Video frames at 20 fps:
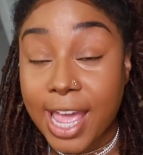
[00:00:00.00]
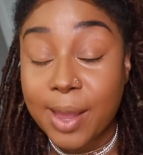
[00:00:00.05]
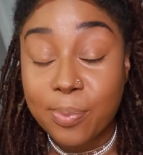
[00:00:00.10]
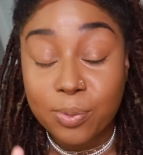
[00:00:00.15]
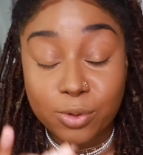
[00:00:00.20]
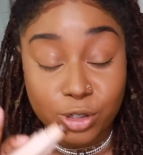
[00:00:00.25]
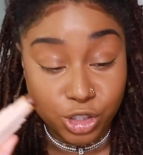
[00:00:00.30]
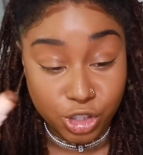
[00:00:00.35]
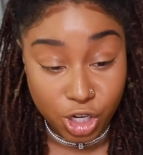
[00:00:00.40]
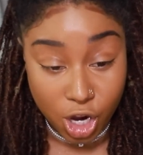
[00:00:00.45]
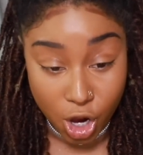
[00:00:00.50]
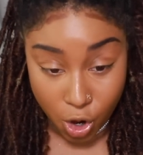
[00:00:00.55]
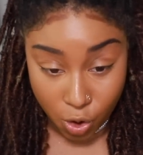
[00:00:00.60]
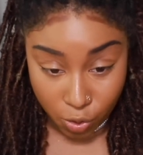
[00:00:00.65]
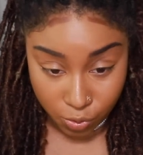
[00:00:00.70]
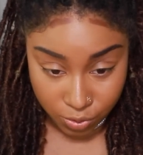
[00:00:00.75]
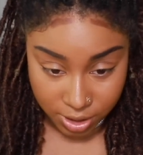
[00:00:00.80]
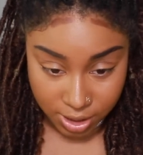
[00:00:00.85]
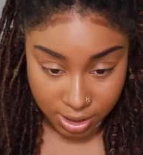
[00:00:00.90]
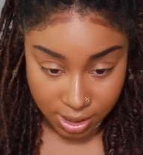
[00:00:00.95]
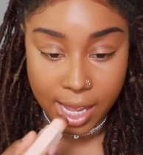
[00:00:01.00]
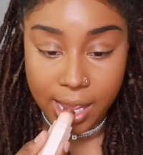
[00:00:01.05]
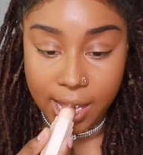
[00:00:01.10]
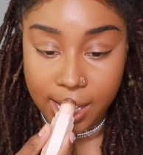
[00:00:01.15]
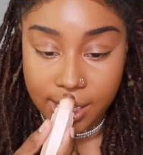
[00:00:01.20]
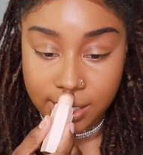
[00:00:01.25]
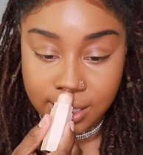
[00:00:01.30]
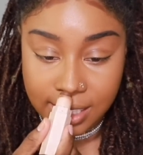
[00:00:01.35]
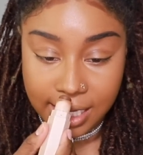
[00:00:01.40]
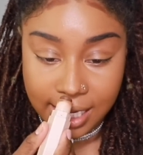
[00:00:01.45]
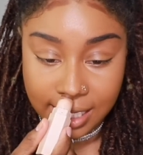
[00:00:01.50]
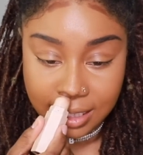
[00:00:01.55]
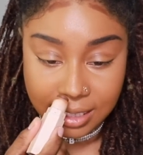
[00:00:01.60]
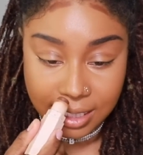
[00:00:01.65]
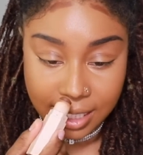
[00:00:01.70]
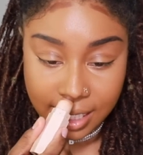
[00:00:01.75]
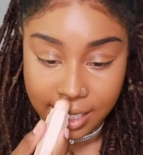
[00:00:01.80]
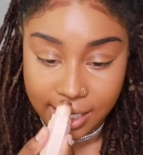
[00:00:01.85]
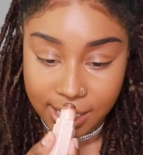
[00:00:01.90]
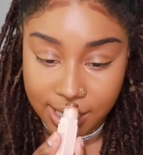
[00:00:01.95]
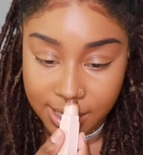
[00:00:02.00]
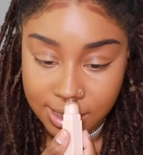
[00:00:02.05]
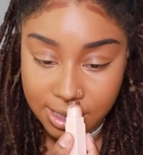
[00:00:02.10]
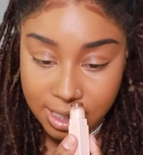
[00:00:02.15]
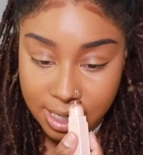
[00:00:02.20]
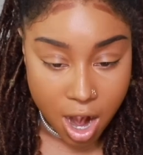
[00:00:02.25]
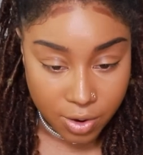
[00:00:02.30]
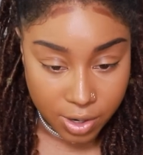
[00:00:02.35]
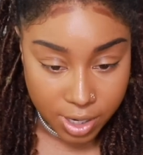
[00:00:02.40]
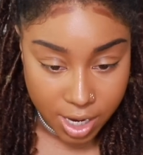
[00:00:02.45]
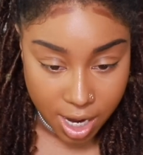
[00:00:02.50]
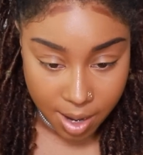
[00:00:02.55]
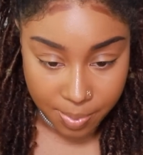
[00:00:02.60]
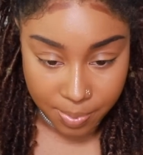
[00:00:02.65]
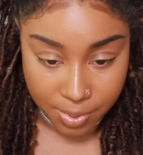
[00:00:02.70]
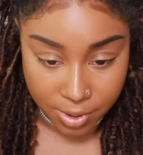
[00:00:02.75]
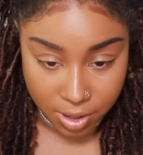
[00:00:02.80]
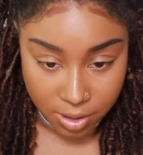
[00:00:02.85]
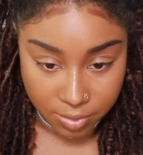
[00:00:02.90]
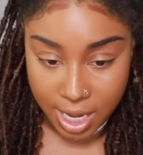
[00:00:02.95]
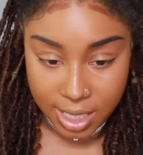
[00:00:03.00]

April Jones and Tay Diggs are a couple.